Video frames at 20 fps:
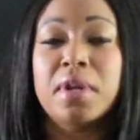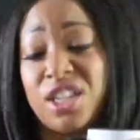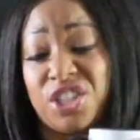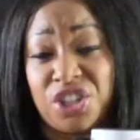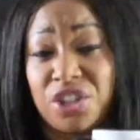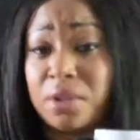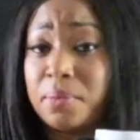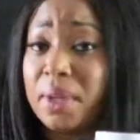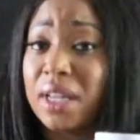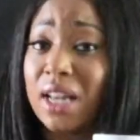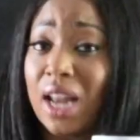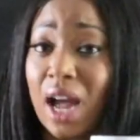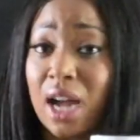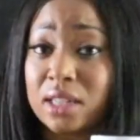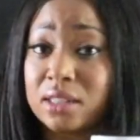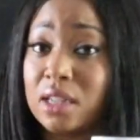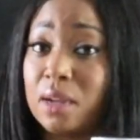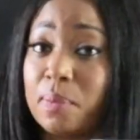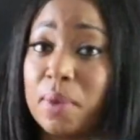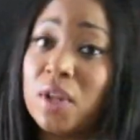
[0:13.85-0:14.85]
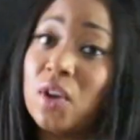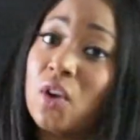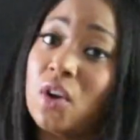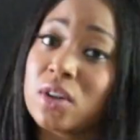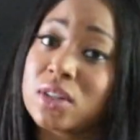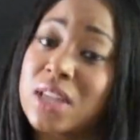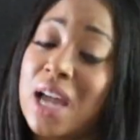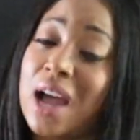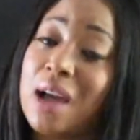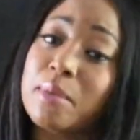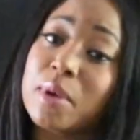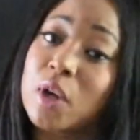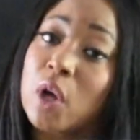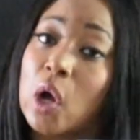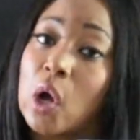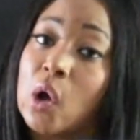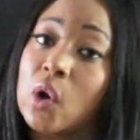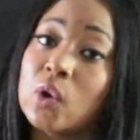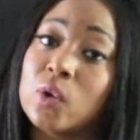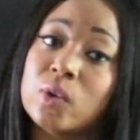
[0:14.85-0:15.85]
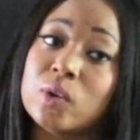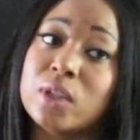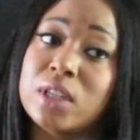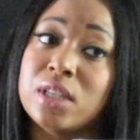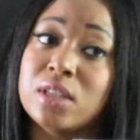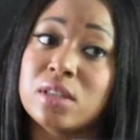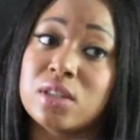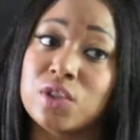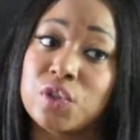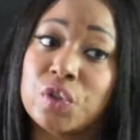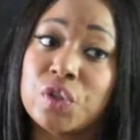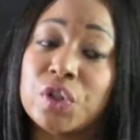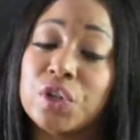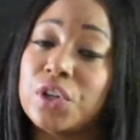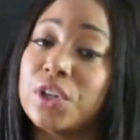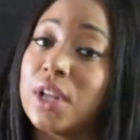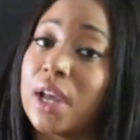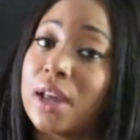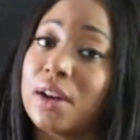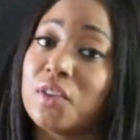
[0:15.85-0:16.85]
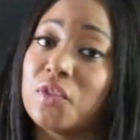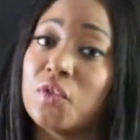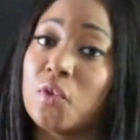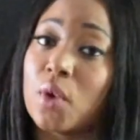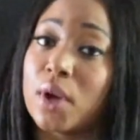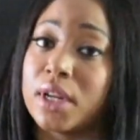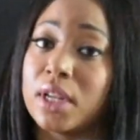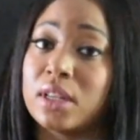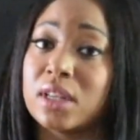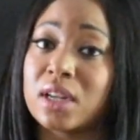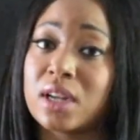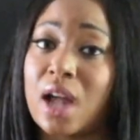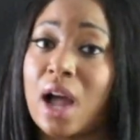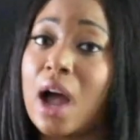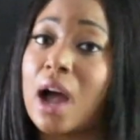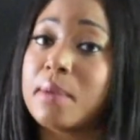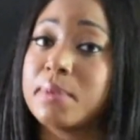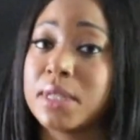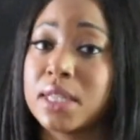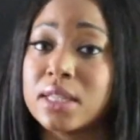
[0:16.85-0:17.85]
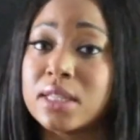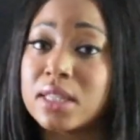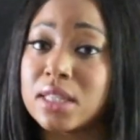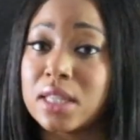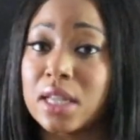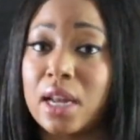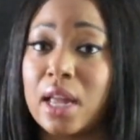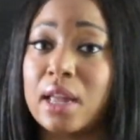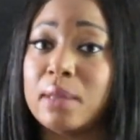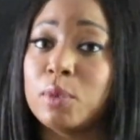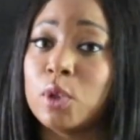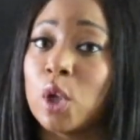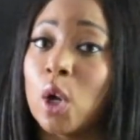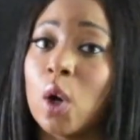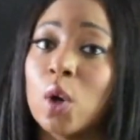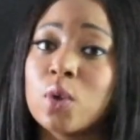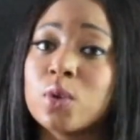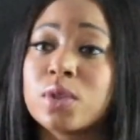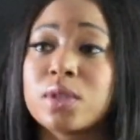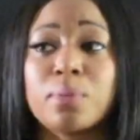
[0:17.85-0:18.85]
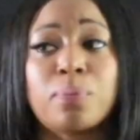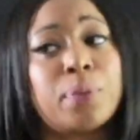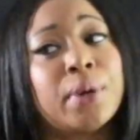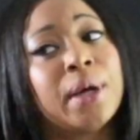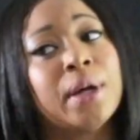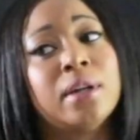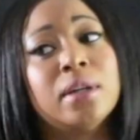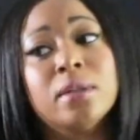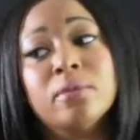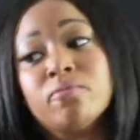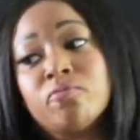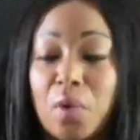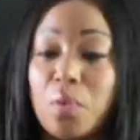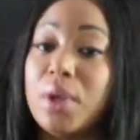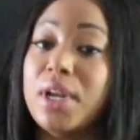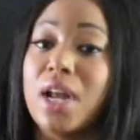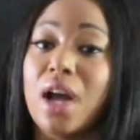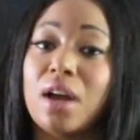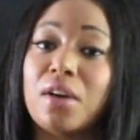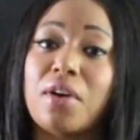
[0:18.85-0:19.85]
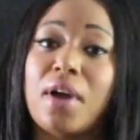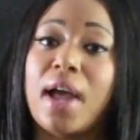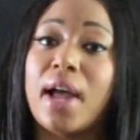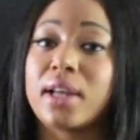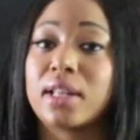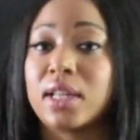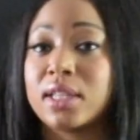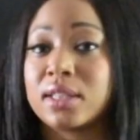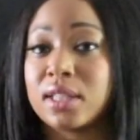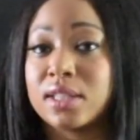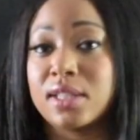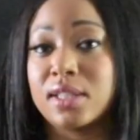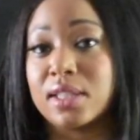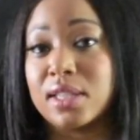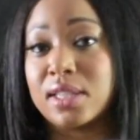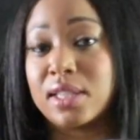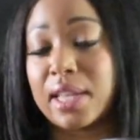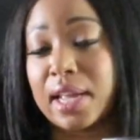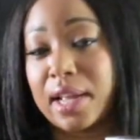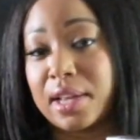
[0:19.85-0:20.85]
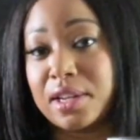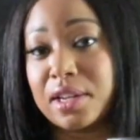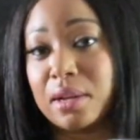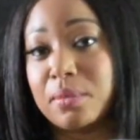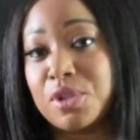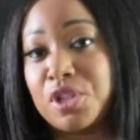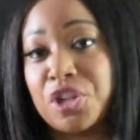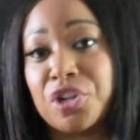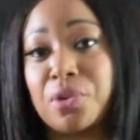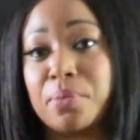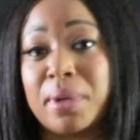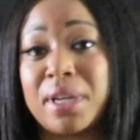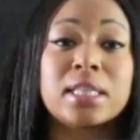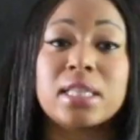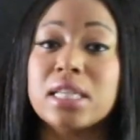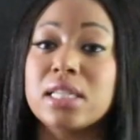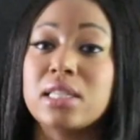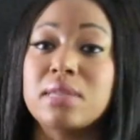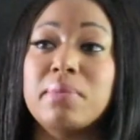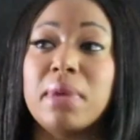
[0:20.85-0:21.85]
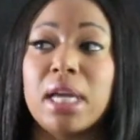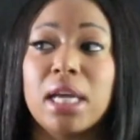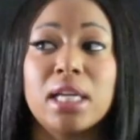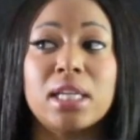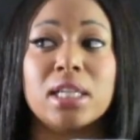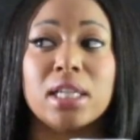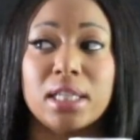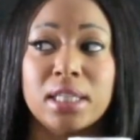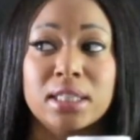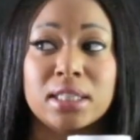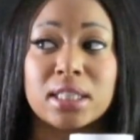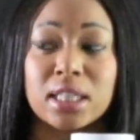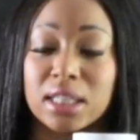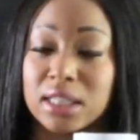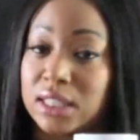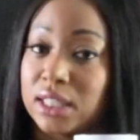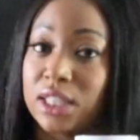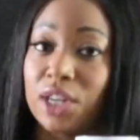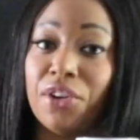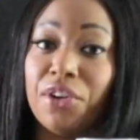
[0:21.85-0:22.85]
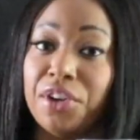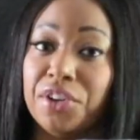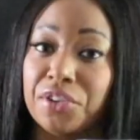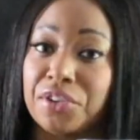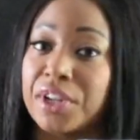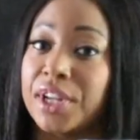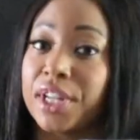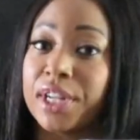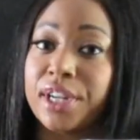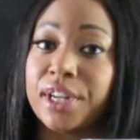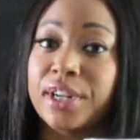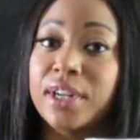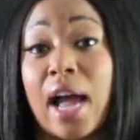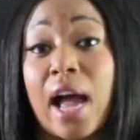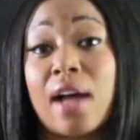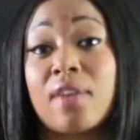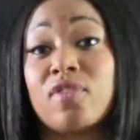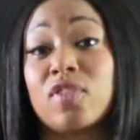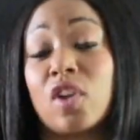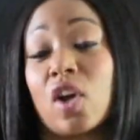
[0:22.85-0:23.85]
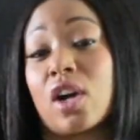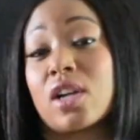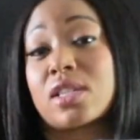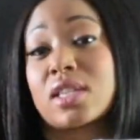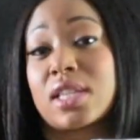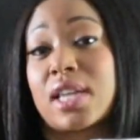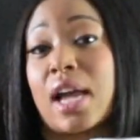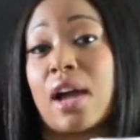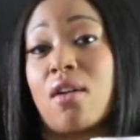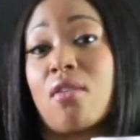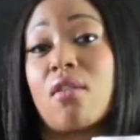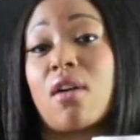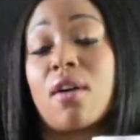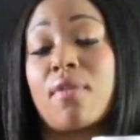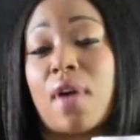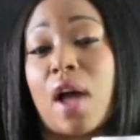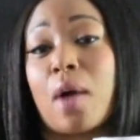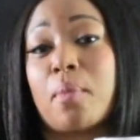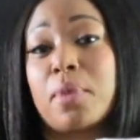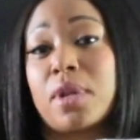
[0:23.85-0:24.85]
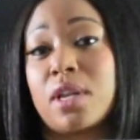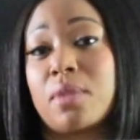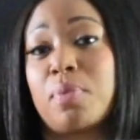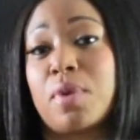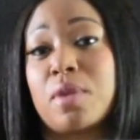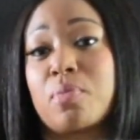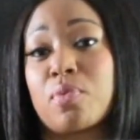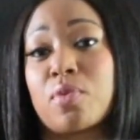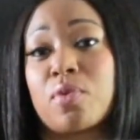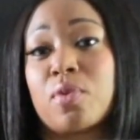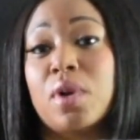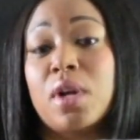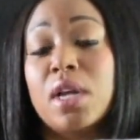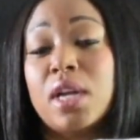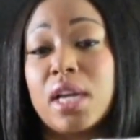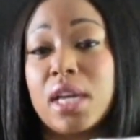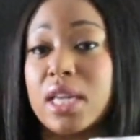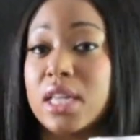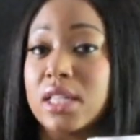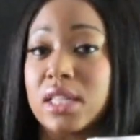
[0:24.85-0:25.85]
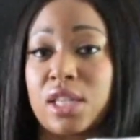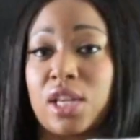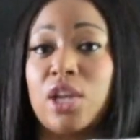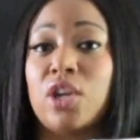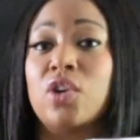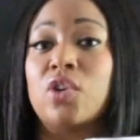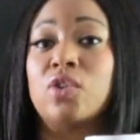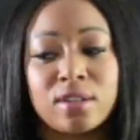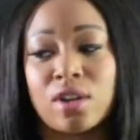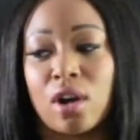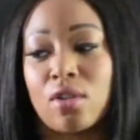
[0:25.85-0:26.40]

He should have been locked up a long time ago. He's good at avoiding the cops, hence the name Ghost, but we're not gonna act like this is a stand up gentleman. This man is a serial killer. I've lost count of how many people he's killed.